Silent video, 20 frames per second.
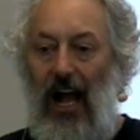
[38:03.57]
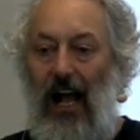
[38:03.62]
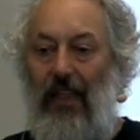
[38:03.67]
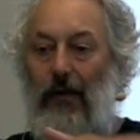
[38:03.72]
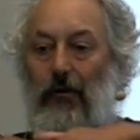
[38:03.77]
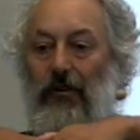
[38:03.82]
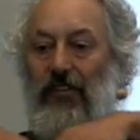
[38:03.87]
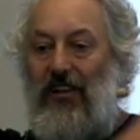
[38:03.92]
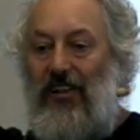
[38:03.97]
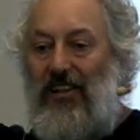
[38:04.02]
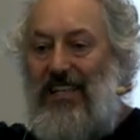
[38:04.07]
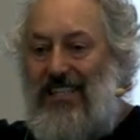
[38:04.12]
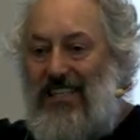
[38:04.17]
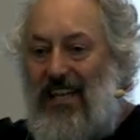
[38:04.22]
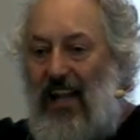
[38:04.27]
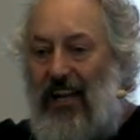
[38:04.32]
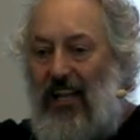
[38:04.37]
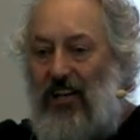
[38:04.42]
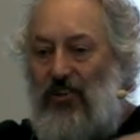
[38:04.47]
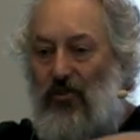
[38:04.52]
and there were these
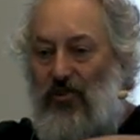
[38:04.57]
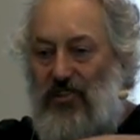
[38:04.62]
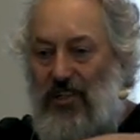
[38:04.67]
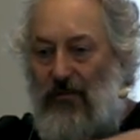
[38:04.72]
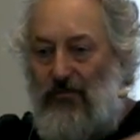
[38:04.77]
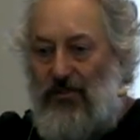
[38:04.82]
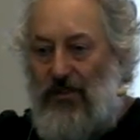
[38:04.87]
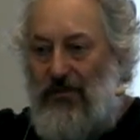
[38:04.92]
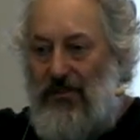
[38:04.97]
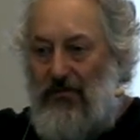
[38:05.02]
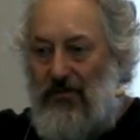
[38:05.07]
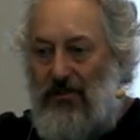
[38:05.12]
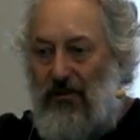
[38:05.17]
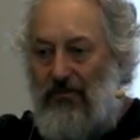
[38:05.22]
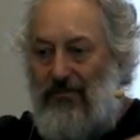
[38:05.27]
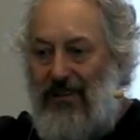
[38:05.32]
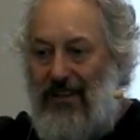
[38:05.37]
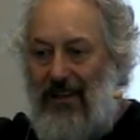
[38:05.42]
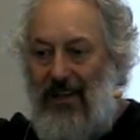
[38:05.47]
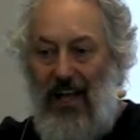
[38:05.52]
sliding doors going, buzz buzz buzz,
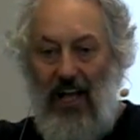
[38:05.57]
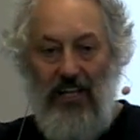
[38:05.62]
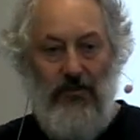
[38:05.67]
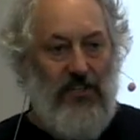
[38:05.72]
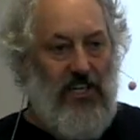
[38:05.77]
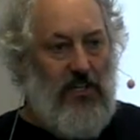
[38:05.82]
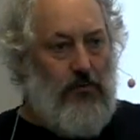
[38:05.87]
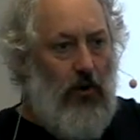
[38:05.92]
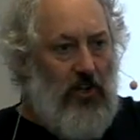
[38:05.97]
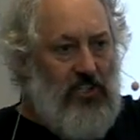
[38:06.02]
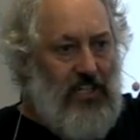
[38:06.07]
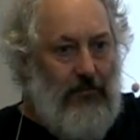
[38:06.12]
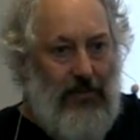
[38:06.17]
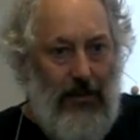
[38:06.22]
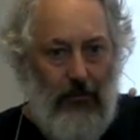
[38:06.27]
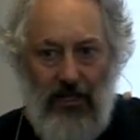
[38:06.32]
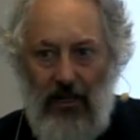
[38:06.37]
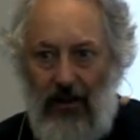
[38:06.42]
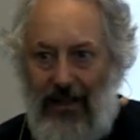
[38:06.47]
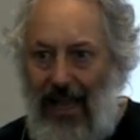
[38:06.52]
and she was just watching
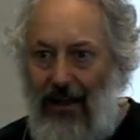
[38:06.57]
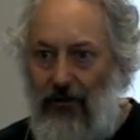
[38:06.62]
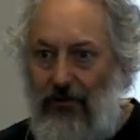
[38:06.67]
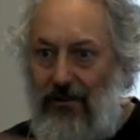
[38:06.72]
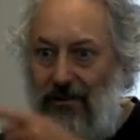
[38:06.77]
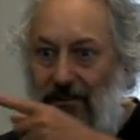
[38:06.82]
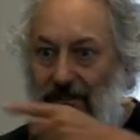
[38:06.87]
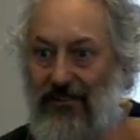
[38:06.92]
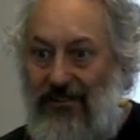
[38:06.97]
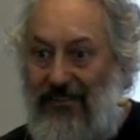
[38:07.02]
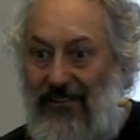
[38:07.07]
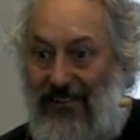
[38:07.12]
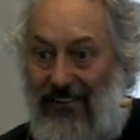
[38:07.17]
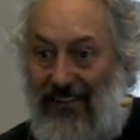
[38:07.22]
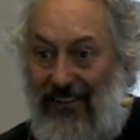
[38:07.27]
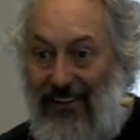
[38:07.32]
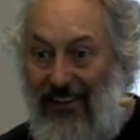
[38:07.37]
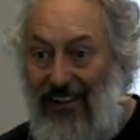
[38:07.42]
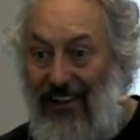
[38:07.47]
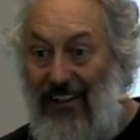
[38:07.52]
people going out.
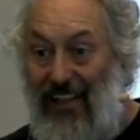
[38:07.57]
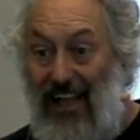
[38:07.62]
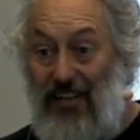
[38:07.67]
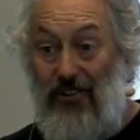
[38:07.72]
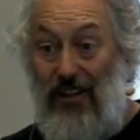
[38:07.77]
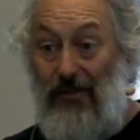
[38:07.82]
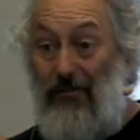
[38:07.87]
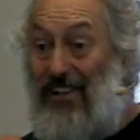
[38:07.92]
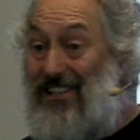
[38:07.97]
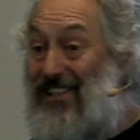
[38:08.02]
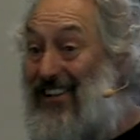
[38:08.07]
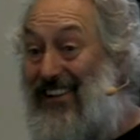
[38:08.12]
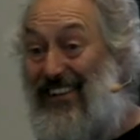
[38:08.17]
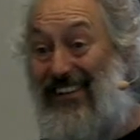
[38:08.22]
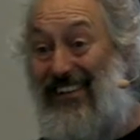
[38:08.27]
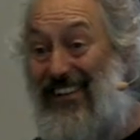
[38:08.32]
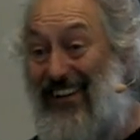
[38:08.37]
That's all there was.